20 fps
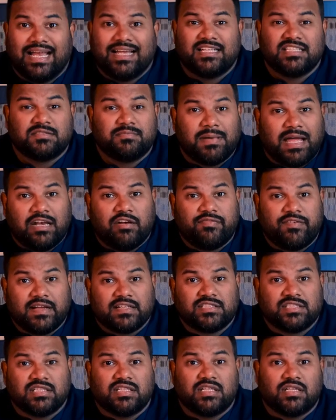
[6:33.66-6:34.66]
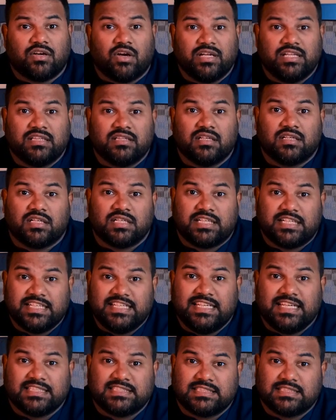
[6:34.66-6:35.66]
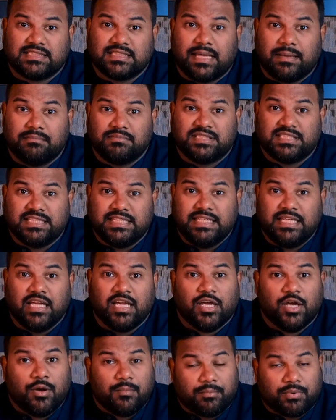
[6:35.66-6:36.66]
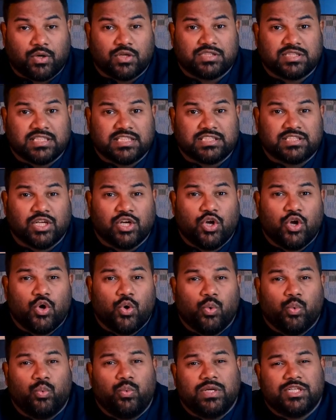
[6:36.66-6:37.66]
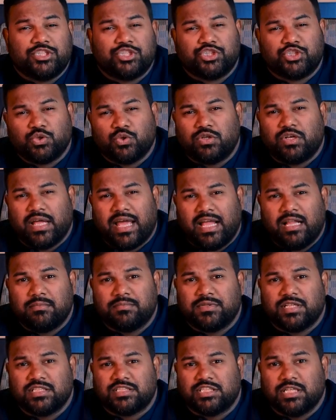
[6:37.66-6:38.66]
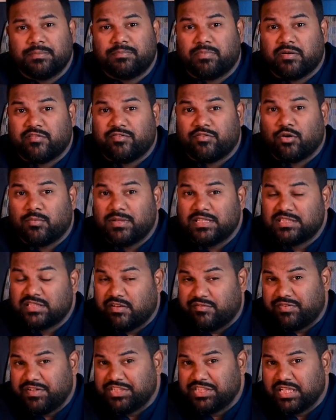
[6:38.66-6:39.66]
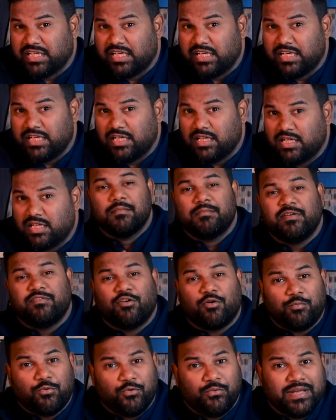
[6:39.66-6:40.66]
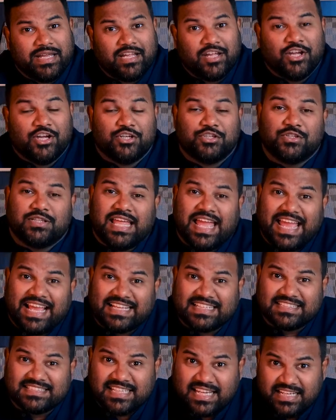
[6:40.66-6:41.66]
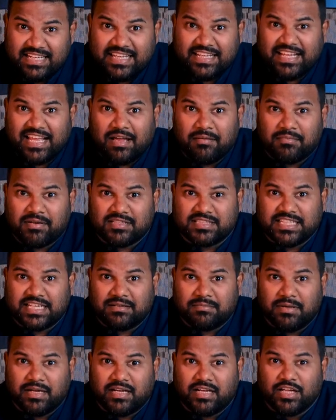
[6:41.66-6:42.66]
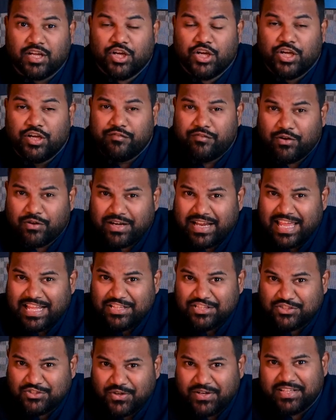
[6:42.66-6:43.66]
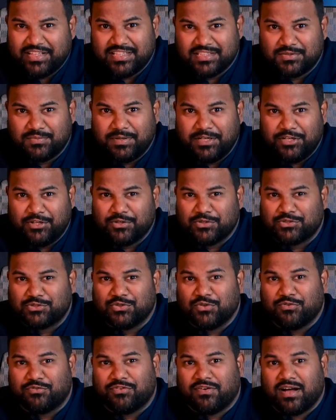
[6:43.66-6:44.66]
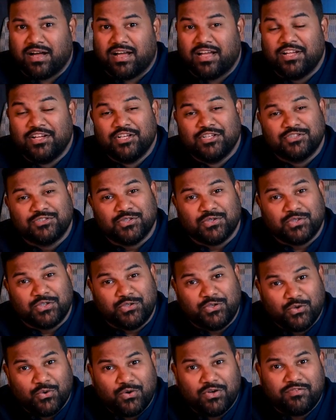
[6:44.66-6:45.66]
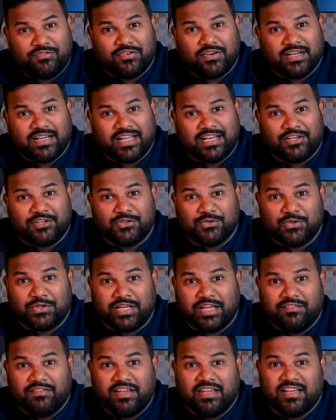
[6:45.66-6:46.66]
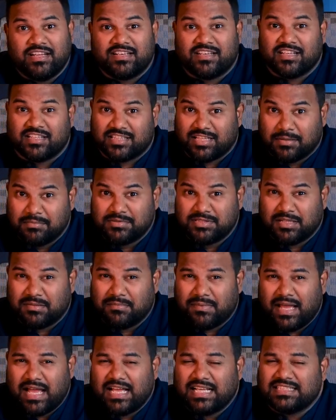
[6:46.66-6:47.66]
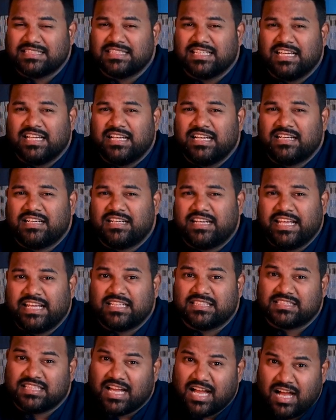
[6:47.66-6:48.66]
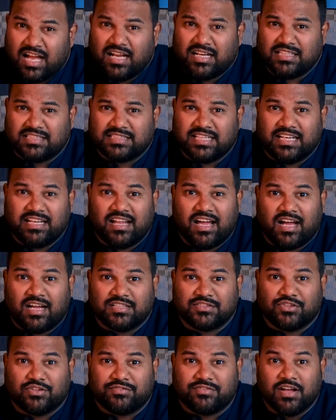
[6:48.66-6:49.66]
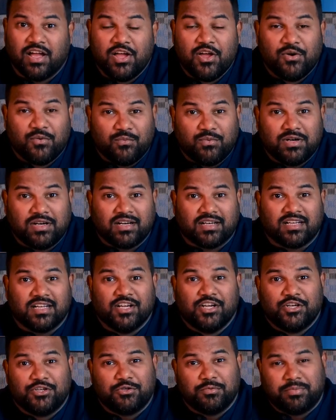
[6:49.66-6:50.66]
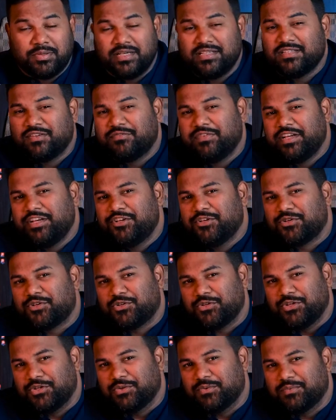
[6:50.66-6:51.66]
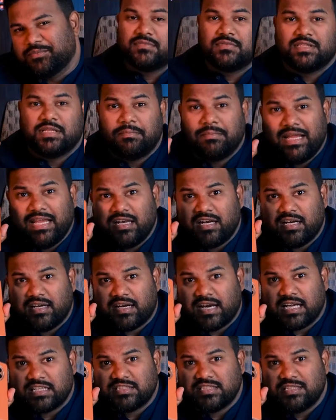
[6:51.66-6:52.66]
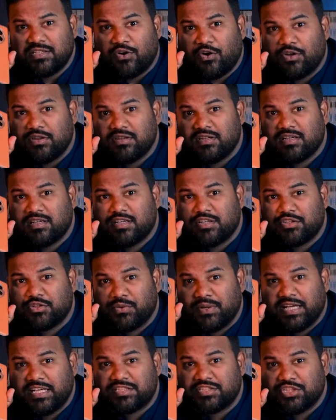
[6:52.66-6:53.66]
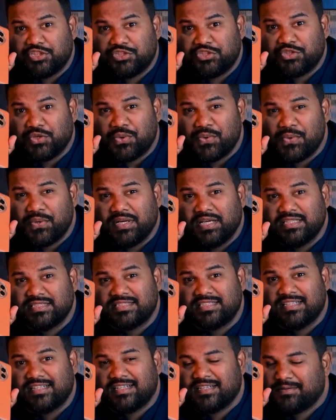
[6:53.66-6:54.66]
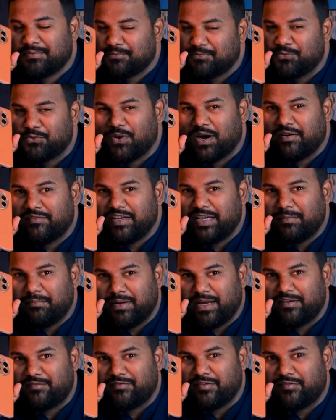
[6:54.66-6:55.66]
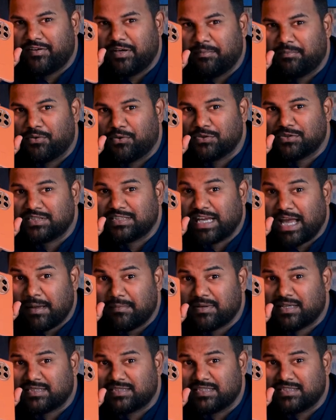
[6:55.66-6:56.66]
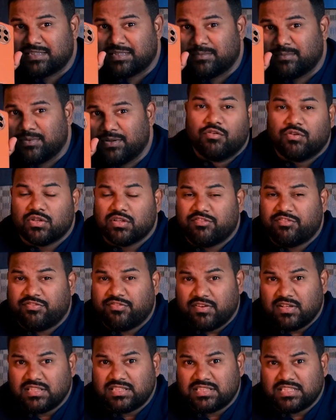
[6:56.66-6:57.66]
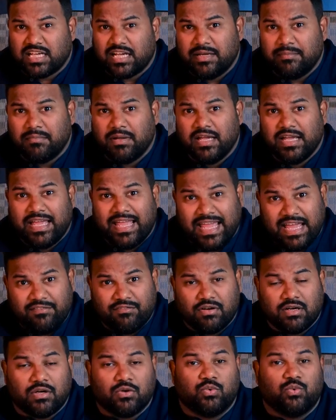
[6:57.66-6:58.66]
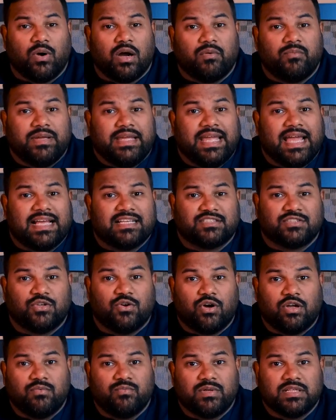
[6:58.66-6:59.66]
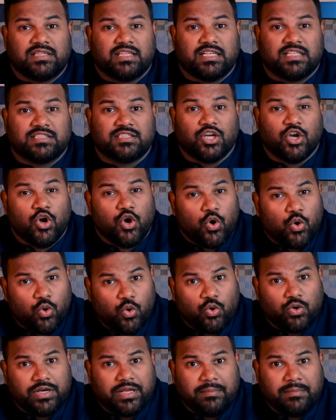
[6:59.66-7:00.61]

and is manufactured in the TSMC process, which should help the chip performance efficiently. Before moving to the exciting camera segment, if you're enjoying this video so far, so don't forget to giving it a thumbs up, as it takes hours and hours of work to bring the video to you. The main attraction on the today's show is the Huawei Mate 50 Pro's camera system. For the first time ever, Huawei has gone with its own